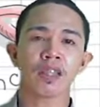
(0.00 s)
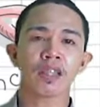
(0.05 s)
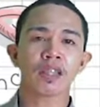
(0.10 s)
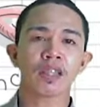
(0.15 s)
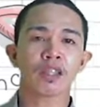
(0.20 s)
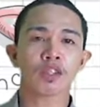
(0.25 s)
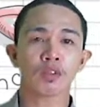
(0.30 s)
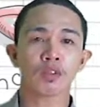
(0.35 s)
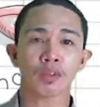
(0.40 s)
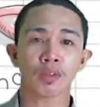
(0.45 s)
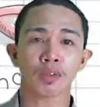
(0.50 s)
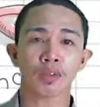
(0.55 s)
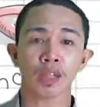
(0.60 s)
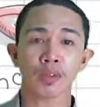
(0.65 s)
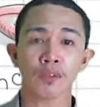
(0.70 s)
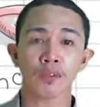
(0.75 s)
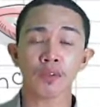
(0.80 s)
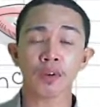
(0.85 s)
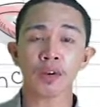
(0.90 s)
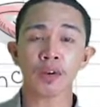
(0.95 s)
So
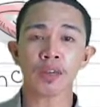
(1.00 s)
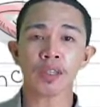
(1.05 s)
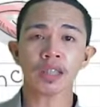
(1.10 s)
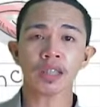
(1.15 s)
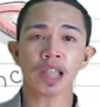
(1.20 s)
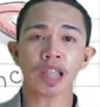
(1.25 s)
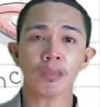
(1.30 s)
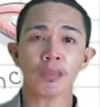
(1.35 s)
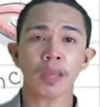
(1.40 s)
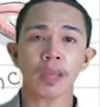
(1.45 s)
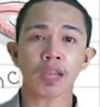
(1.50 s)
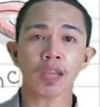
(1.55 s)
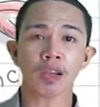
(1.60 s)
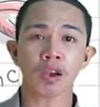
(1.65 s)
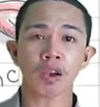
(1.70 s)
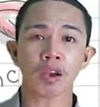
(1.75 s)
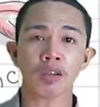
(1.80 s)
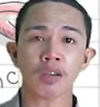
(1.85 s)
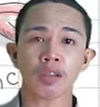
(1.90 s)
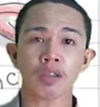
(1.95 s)
therefore, they
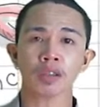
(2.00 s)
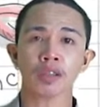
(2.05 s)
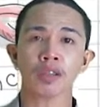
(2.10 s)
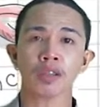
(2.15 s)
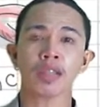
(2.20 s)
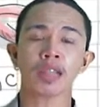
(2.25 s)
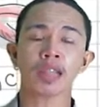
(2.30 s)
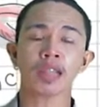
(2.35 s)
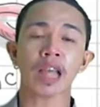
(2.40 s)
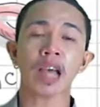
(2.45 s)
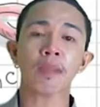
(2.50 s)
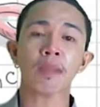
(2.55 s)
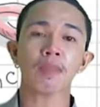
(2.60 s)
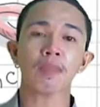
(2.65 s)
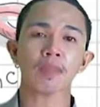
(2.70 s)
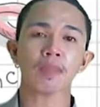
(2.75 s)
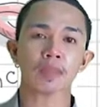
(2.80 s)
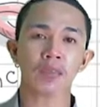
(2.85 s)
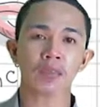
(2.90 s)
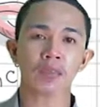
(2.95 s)
belong to the top
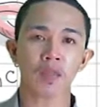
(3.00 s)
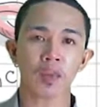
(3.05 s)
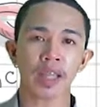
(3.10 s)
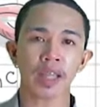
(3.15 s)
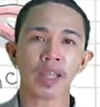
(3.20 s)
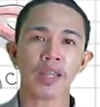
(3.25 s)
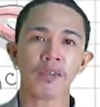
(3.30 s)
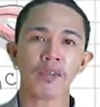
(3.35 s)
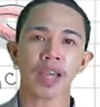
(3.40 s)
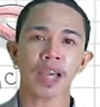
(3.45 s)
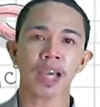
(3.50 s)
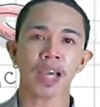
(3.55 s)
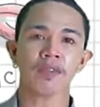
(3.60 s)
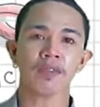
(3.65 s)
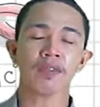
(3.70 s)
25%.